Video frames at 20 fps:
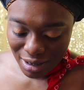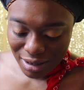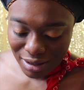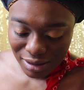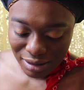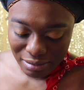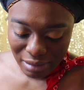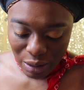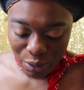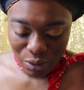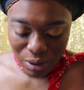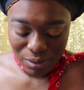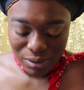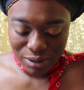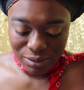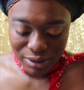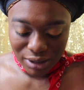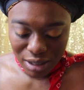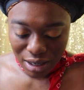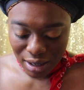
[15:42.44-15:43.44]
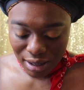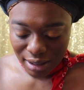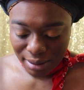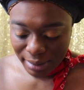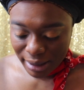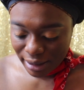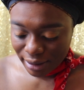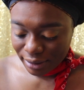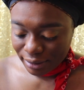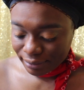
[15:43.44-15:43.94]
What was we talking
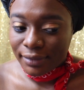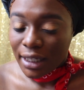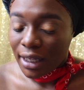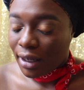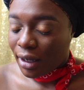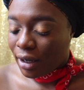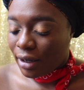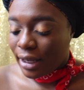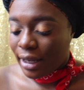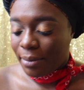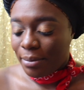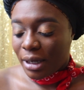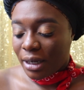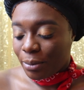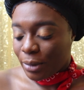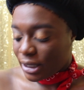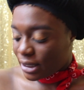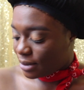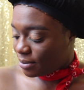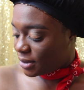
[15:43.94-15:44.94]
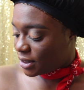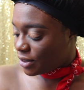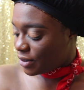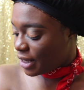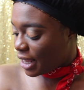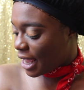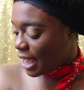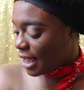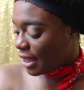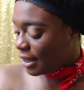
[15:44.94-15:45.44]
about? Oh yeah, minimalism. So
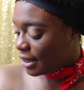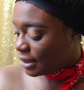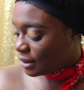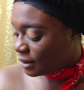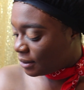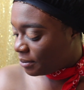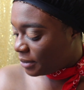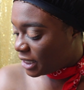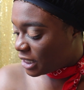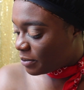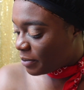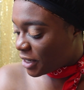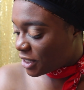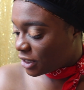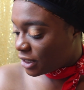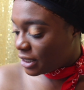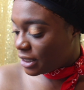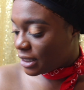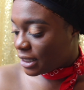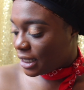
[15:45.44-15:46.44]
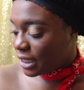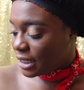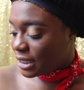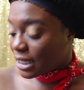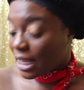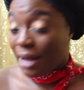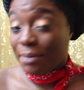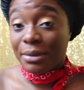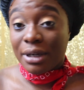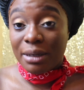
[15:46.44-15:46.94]
yeah, especially
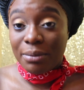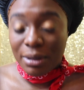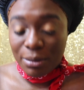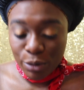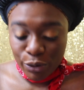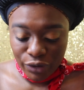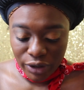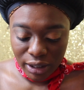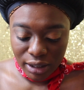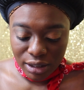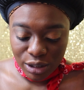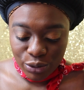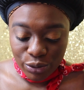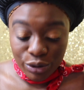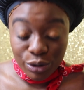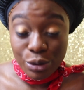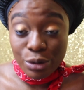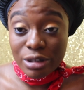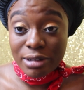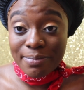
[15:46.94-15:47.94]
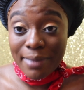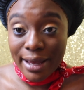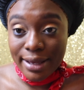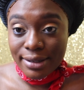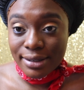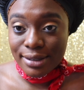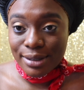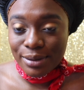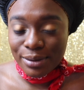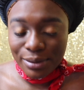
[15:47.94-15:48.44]
since I'm gonna be moving into a new
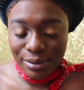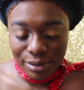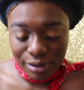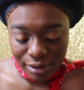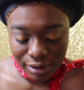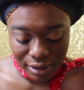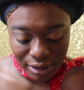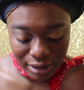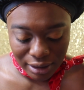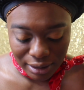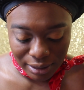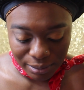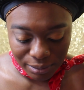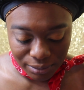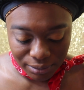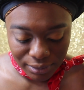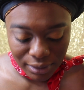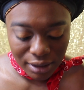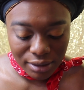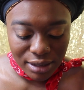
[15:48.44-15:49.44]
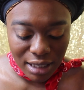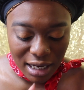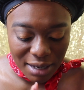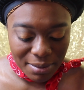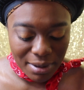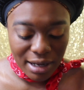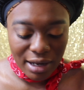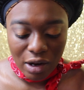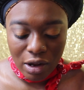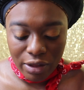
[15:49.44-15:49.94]
space soon. I'll talk
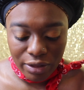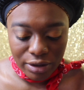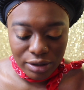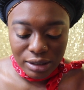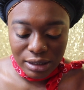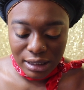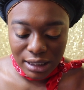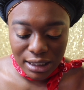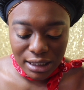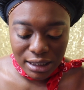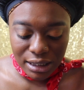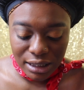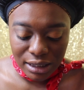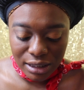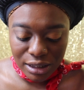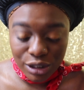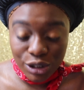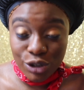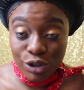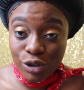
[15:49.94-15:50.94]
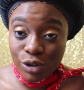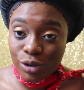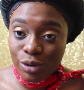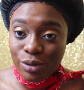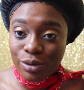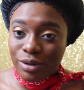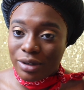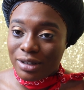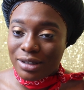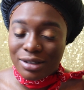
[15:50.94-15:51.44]
about all those things
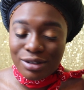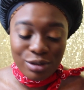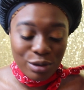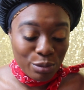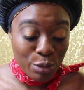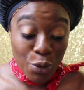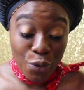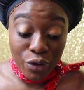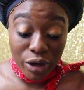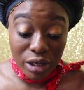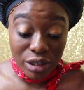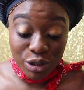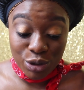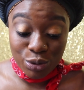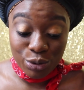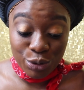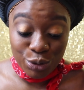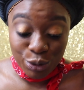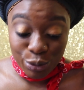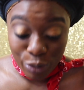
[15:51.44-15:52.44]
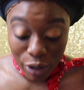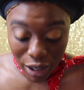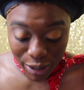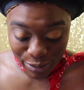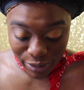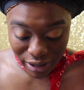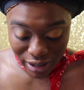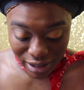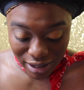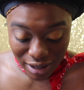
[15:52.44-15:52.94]
too, because you know, moving into a new
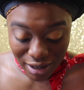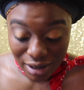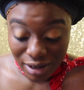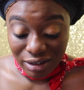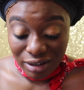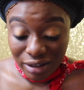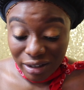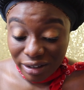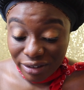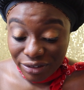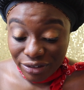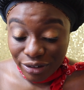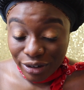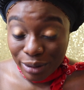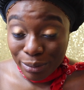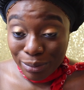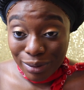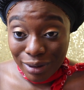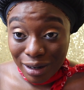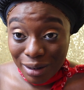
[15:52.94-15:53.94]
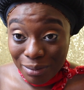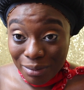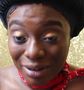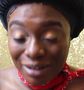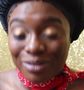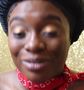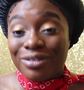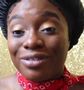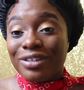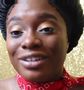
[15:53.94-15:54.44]
apartment, looking for an
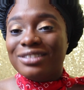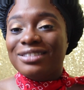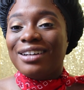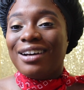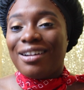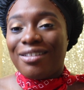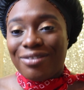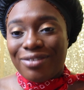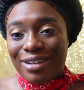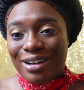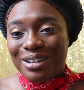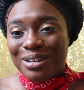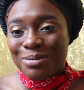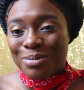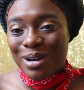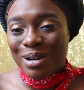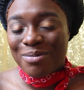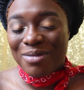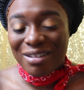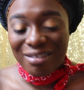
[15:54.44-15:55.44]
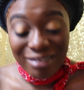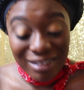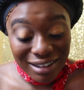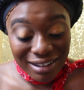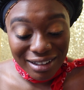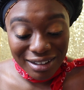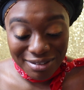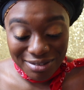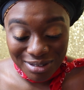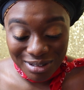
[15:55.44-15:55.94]
apartment. Well, first I gotta find an apartment.
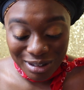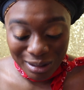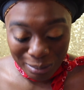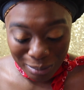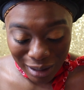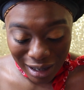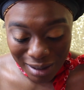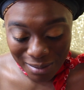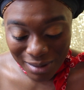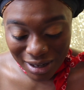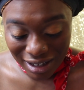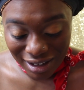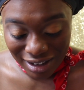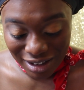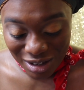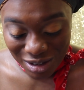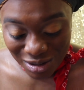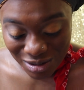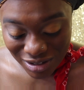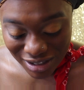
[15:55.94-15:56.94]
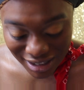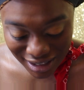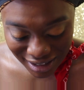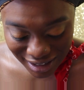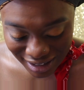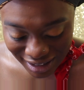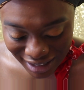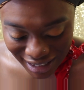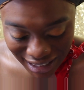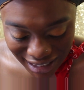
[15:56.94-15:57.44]
Looking for an apartment in
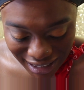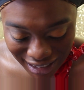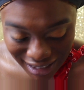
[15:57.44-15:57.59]
Houston.